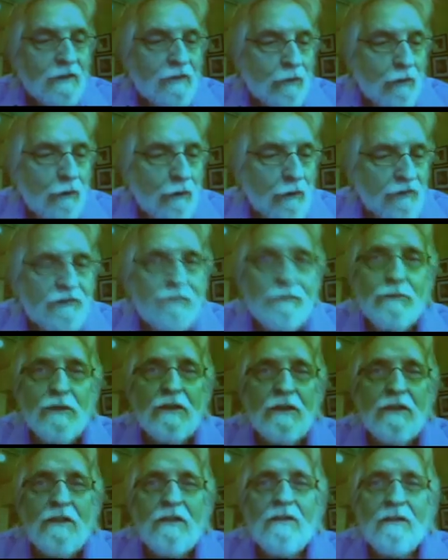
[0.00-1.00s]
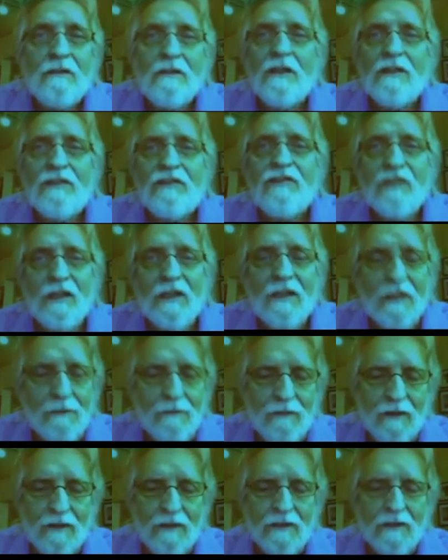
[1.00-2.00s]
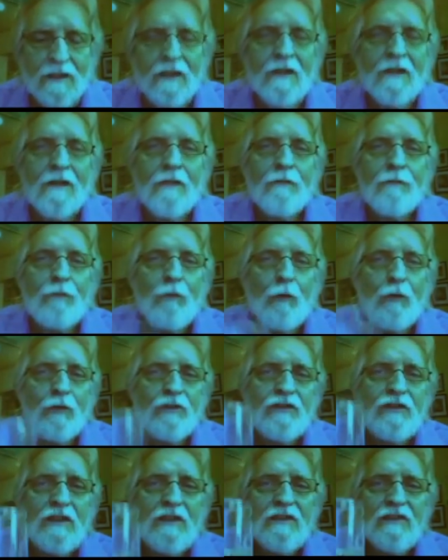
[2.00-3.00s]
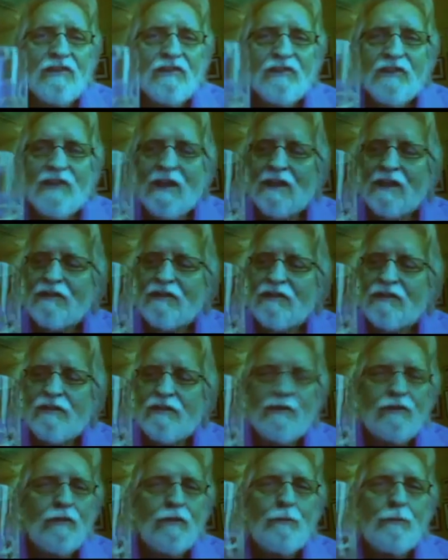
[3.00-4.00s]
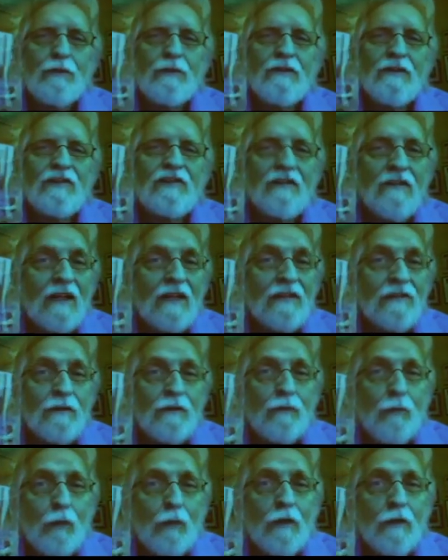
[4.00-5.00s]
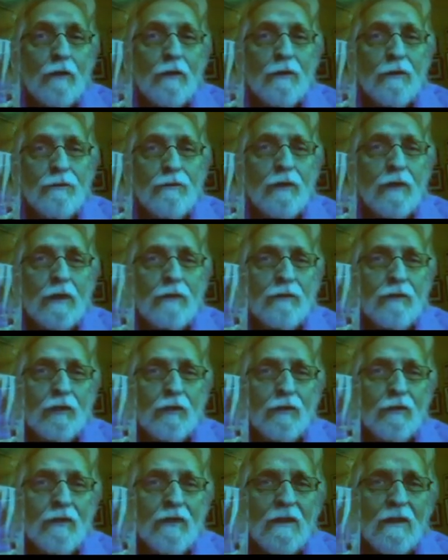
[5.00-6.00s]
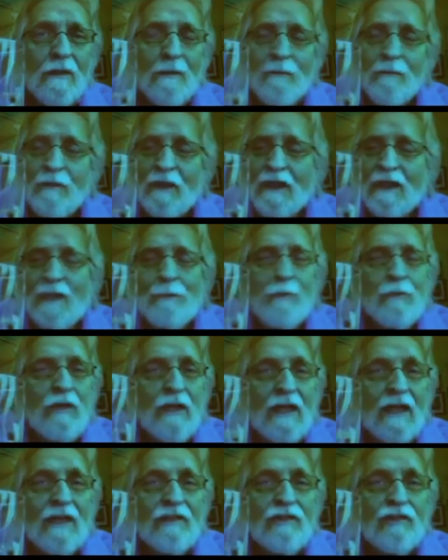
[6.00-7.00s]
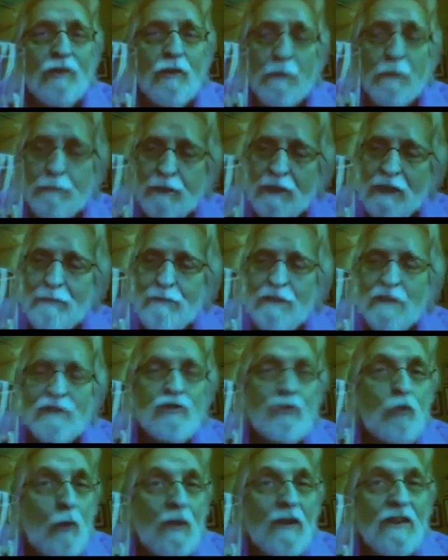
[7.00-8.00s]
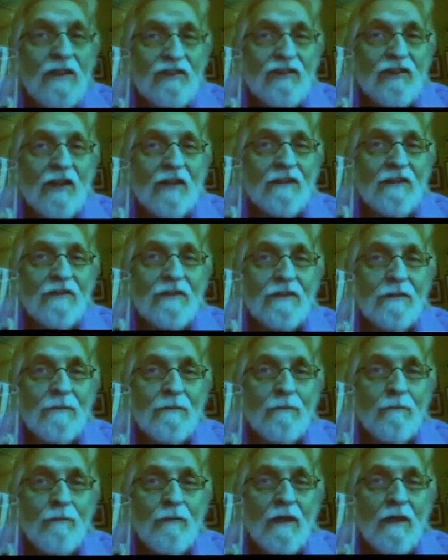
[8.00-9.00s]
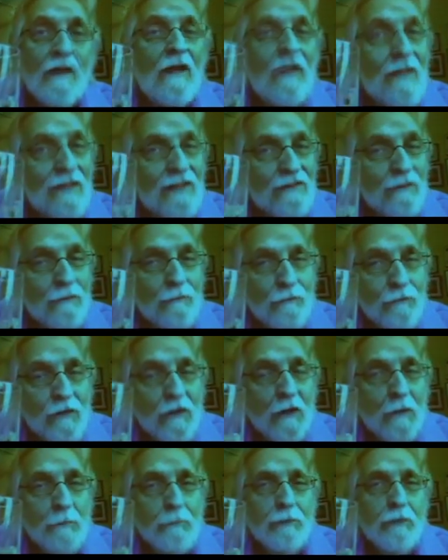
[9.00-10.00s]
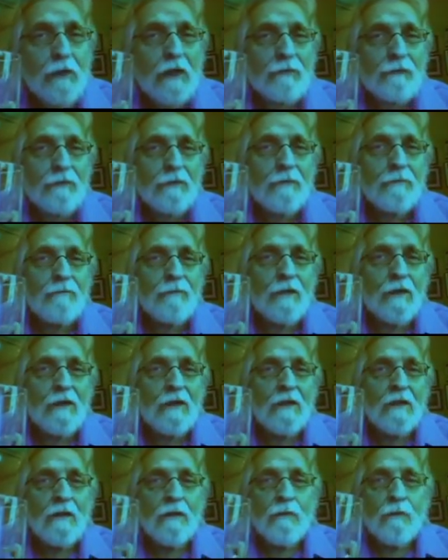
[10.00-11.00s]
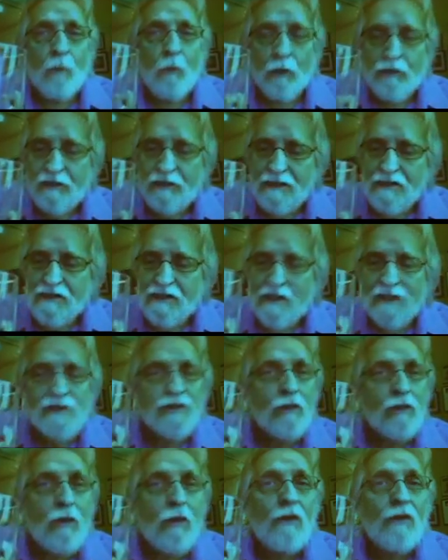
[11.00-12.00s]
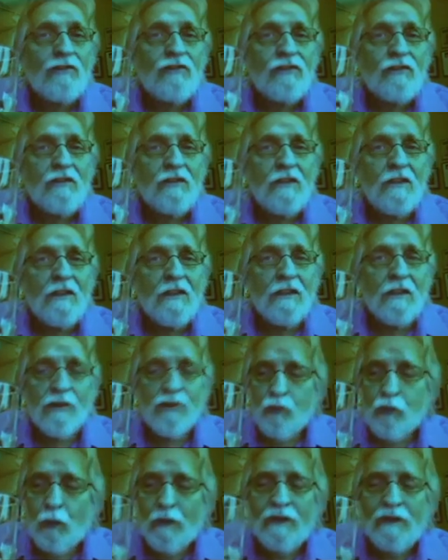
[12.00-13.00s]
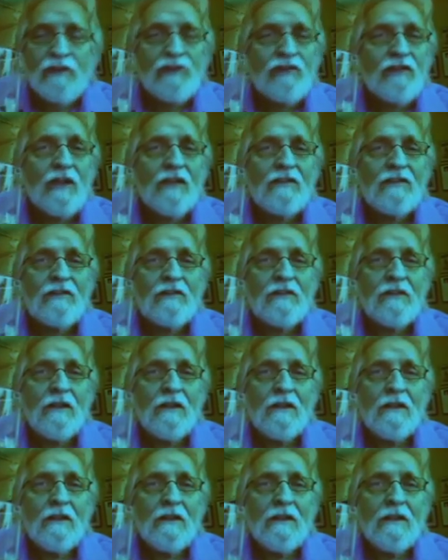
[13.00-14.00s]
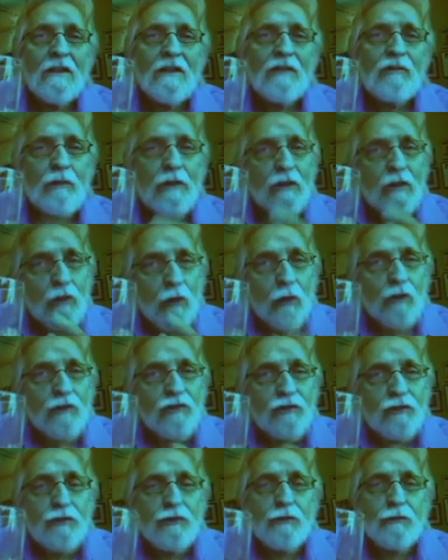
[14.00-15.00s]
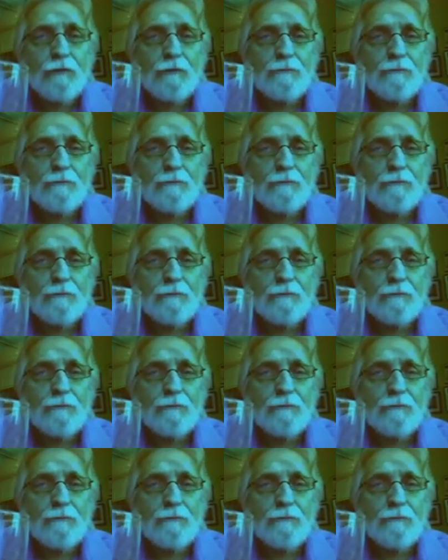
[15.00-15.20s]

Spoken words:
costs me, let's say, 14 cents to put this glass of water in front of you, and I'm going to ask you to pay me 20 cents, and that's a fair profit. 14 cents cost, 20 cents is what it cost you.